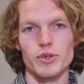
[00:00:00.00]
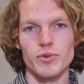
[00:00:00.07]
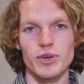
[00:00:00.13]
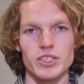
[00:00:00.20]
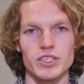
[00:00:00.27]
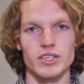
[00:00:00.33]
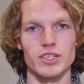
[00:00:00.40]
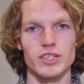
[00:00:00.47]

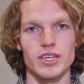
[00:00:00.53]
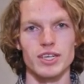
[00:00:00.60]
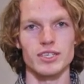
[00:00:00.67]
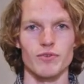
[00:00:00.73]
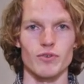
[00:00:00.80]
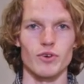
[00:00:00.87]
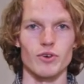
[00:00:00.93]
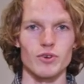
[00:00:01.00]
question is
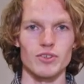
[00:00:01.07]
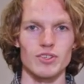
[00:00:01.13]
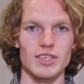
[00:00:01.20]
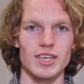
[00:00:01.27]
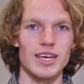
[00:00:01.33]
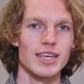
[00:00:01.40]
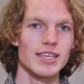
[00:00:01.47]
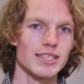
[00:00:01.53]
of course,
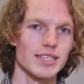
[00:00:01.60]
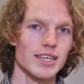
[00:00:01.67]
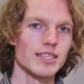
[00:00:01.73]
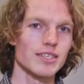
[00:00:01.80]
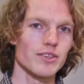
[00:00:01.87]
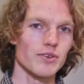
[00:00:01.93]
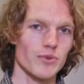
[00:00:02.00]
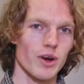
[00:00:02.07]
is
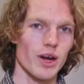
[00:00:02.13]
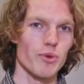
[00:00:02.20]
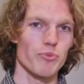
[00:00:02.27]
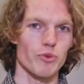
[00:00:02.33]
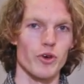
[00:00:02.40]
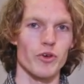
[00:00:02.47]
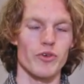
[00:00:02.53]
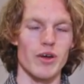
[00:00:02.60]
this the right
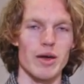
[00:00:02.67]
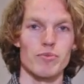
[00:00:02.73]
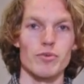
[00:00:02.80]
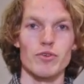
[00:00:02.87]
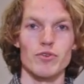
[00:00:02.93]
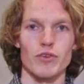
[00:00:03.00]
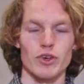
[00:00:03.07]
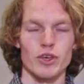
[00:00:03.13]
program
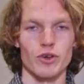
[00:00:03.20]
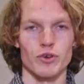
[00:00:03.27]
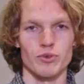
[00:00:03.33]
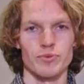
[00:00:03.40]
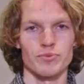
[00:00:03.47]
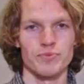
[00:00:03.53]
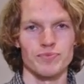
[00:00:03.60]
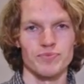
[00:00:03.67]
for you?
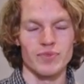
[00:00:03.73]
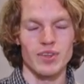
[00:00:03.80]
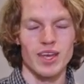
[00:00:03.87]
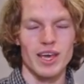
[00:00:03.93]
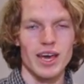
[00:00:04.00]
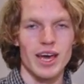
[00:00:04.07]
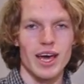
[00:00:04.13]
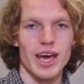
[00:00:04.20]

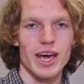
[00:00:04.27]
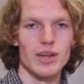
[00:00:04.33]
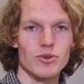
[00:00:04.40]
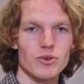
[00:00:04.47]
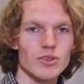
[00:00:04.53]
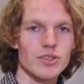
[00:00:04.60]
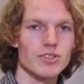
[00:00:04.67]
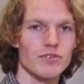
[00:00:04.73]
In
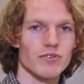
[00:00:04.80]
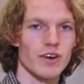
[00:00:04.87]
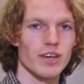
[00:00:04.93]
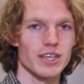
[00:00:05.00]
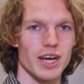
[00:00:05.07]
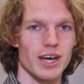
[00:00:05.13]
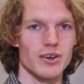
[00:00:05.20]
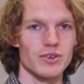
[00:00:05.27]
order to
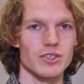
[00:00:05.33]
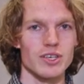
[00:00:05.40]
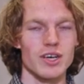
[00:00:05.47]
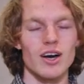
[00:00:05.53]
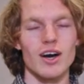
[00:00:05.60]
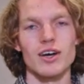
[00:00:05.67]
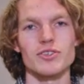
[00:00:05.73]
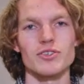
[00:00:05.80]
find out,
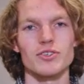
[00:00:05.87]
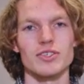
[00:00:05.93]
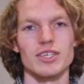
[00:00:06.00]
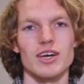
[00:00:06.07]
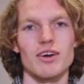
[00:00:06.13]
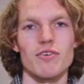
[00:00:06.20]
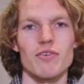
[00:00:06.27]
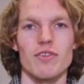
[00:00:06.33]
ask
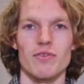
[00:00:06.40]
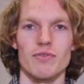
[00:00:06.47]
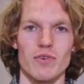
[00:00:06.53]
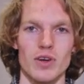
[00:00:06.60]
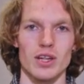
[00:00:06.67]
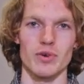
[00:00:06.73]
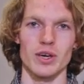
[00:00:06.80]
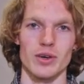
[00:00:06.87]
yourself the
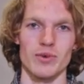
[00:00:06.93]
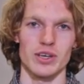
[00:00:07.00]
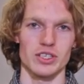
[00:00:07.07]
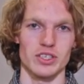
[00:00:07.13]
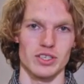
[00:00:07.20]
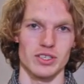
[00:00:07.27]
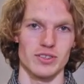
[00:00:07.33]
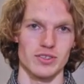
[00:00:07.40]
following
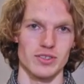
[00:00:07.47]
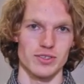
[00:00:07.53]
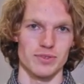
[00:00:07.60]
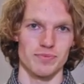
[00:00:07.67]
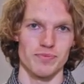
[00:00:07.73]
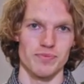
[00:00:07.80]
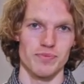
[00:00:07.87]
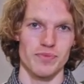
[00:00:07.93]
questions.
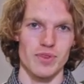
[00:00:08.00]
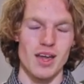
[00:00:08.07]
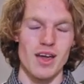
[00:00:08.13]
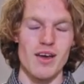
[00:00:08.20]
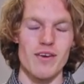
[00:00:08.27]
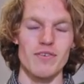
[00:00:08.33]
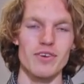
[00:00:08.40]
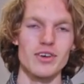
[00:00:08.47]

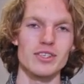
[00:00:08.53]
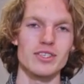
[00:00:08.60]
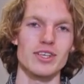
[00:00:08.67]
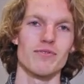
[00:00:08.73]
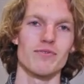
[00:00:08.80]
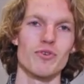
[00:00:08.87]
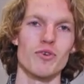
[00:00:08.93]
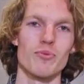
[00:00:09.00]
First
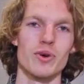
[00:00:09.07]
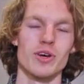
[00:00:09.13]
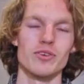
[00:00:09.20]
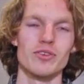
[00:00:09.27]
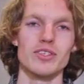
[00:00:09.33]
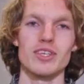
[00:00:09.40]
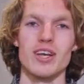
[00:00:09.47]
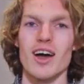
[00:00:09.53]
and
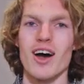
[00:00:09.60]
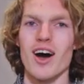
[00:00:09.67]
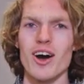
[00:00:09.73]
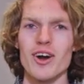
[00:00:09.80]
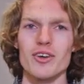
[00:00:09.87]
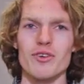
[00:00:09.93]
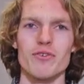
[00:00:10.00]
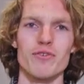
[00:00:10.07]
foremost,
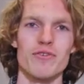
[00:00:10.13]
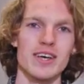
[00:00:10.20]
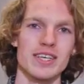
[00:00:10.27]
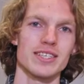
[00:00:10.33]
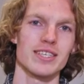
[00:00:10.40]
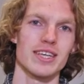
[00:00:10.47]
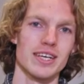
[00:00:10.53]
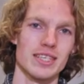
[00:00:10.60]
are you
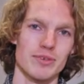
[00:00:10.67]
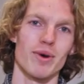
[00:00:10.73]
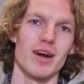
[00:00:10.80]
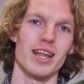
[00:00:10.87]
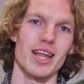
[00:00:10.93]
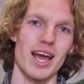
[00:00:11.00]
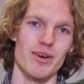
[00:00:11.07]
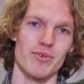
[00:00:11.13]
fascinated by
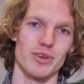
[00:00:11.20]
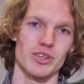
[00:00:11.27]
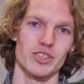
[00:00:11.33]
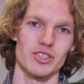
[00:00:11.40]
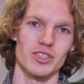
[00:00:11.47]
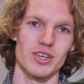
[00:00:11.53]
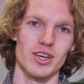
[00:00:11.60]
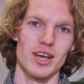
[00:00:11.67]

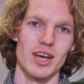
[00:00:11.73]
language?